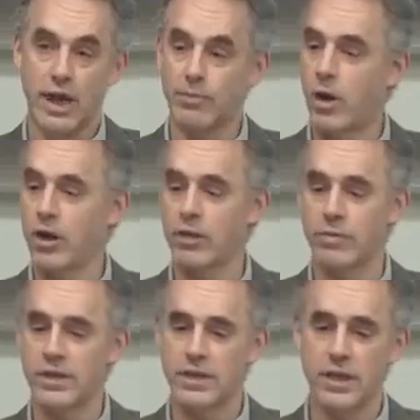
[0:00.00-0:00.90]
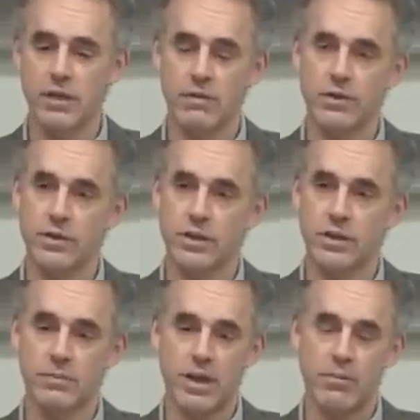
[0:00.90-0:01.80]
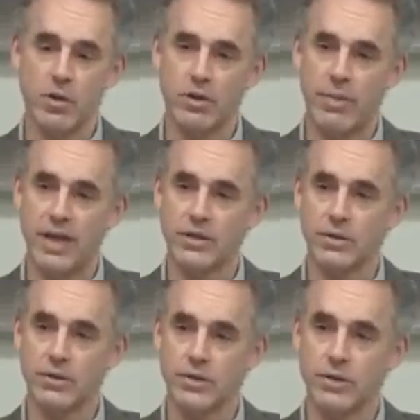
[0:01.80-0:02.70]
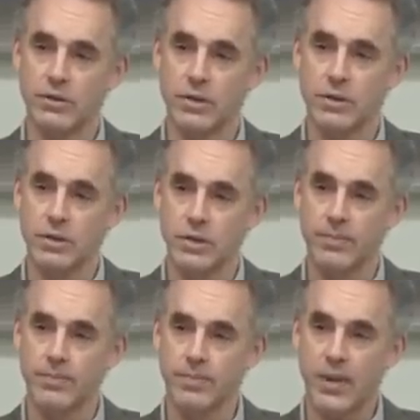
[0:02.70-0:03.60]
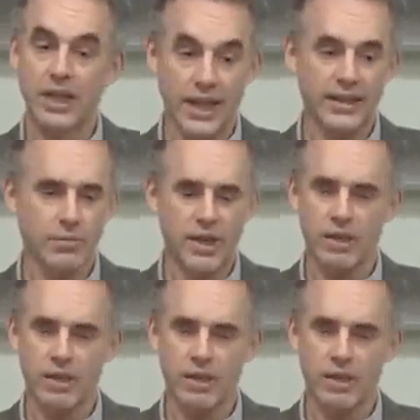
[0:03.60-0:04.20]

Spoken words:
And part of the reason that universities don't make more demands on their students and let them